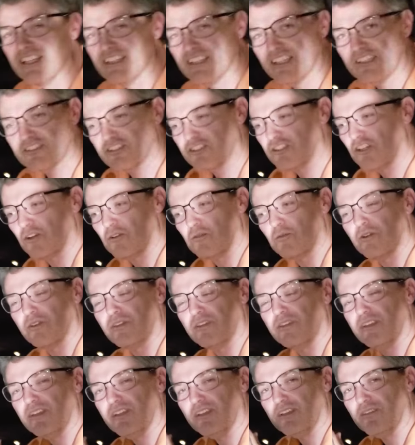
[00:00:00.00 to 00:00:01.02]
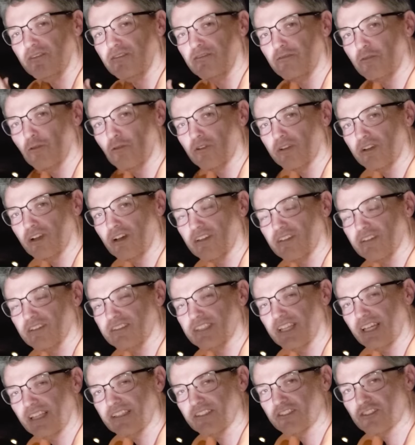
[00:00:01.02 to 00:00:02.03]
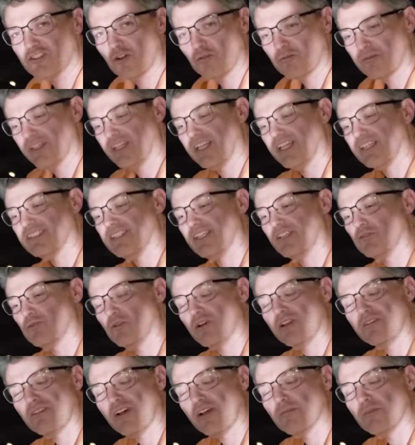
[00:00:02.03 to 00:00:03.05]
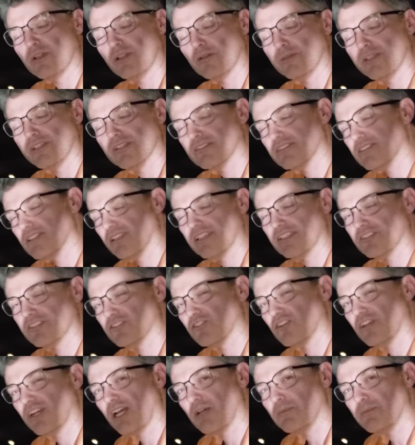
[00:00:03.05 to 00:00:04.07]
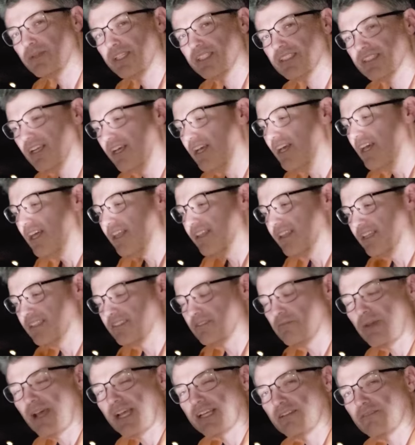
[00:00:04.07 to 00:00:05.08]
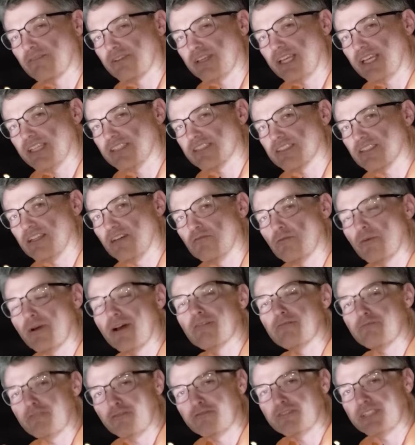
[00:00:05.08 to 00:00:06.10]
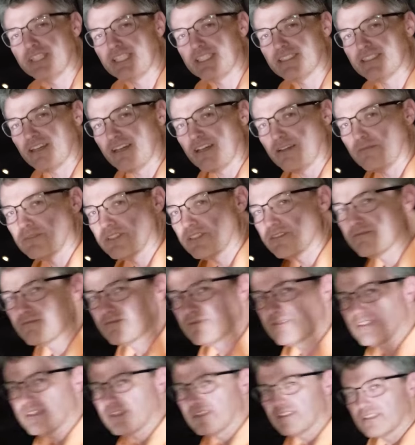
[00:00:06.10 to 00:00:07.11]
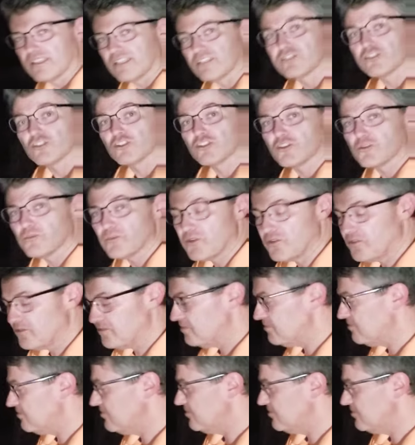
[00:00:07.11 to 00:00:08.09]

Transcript: Let's start with the $4 telescope that has a 25 millimeter Celestron eyepiece. That's a magnification of about 15 times. Let's look at the moon.